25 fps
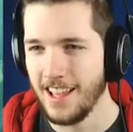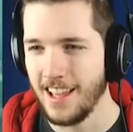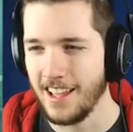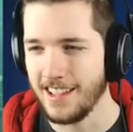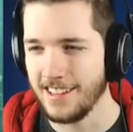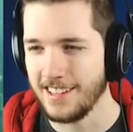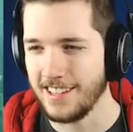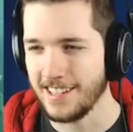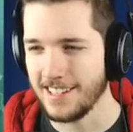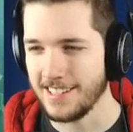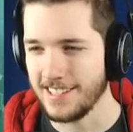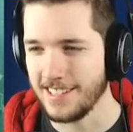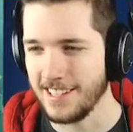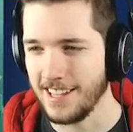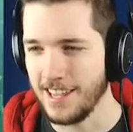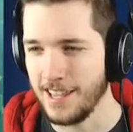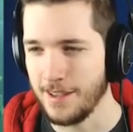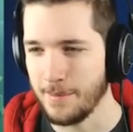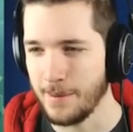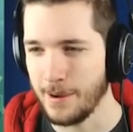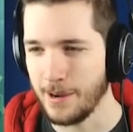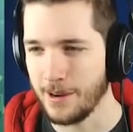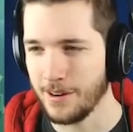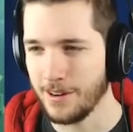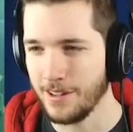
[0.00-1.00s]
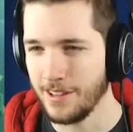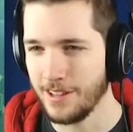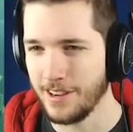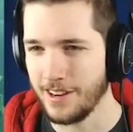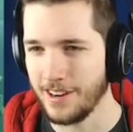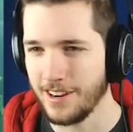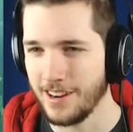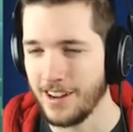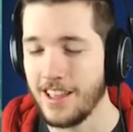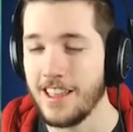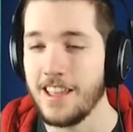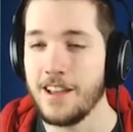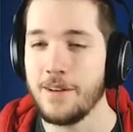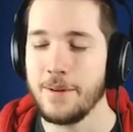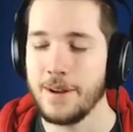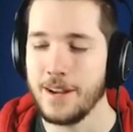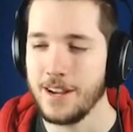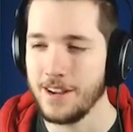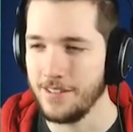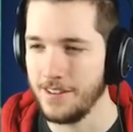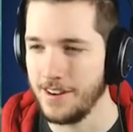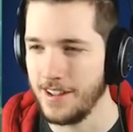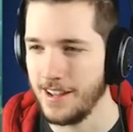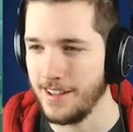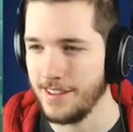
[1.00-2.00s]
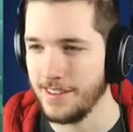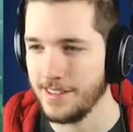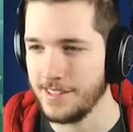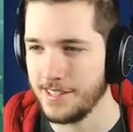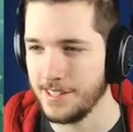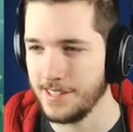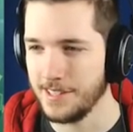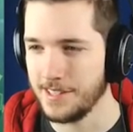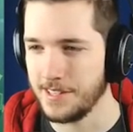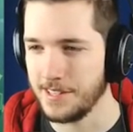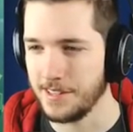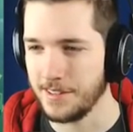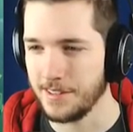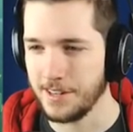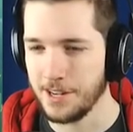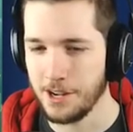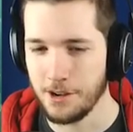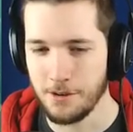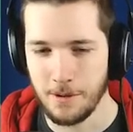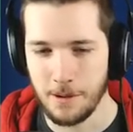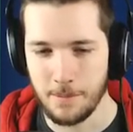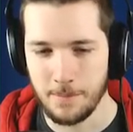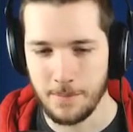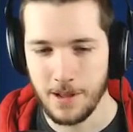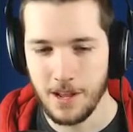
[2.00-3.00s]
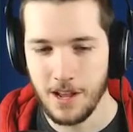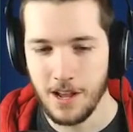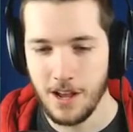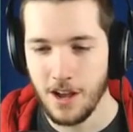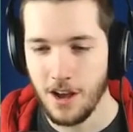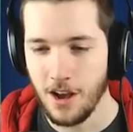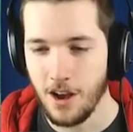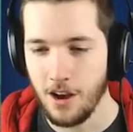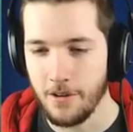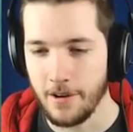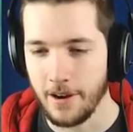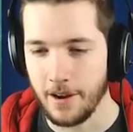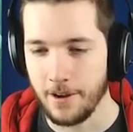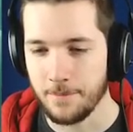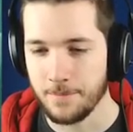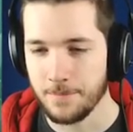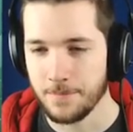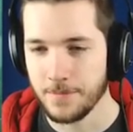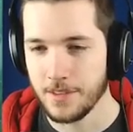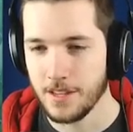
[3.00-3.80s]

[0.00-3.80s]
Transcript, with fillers: I tested the game out earlier. Oh, there we go. Now the sun's starting to come up. All right.